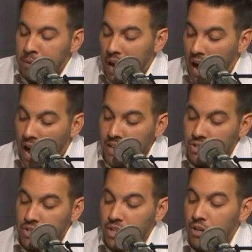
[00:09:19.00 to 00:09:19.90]
But I
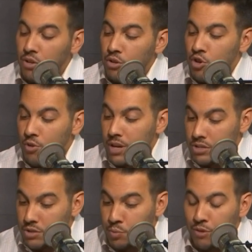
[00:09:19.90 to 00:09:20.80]
still,
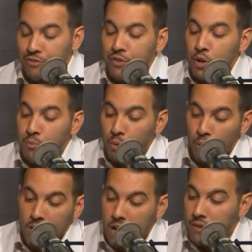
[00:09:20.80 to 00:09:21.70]
Chris, would feel
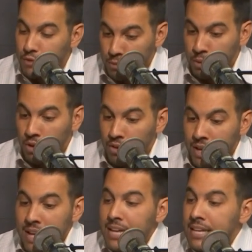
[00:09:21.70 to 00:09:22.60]
more comfortable
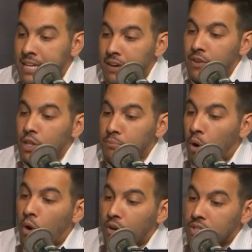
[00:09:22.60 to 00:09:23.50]
giving the
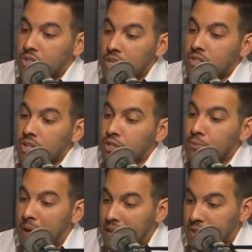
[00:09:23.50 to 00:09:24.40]
ball to CC
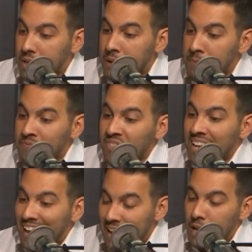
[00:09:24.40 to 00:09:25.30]
Sabathia
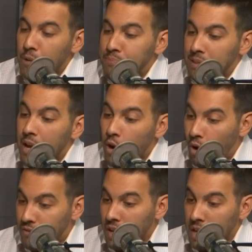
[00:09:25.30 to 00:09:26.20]
in a
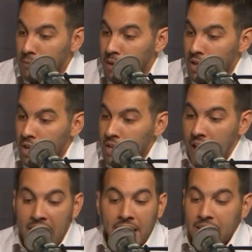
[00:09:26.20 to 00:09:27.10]
playoff game
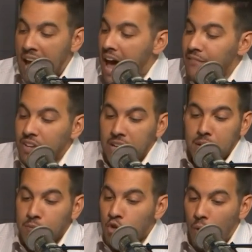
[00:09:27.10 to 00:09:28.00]
and having
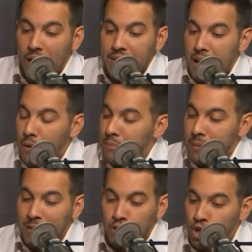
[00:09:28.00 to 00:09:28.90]
him grind out
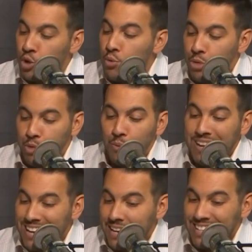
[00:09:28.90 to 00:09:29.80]
maybe
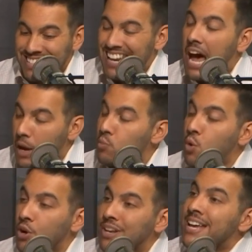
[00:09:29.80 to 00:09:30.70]
2-3 innings than I
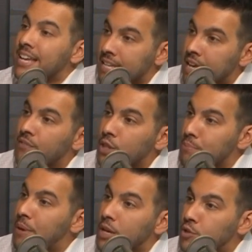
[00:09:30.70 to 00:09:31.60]
would giving the
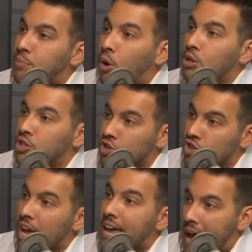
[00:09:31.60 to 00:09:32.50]
baseball to
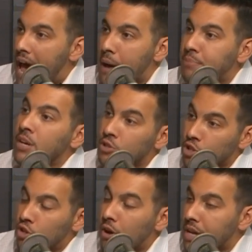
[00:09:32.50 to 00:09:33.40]
Jay Happ
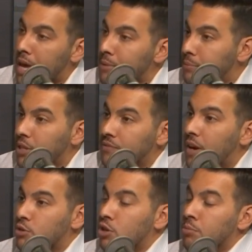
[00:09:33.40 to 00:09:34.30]
to start a game in the month of
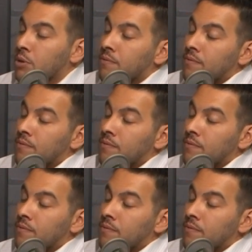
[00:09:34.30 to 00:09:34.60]
October.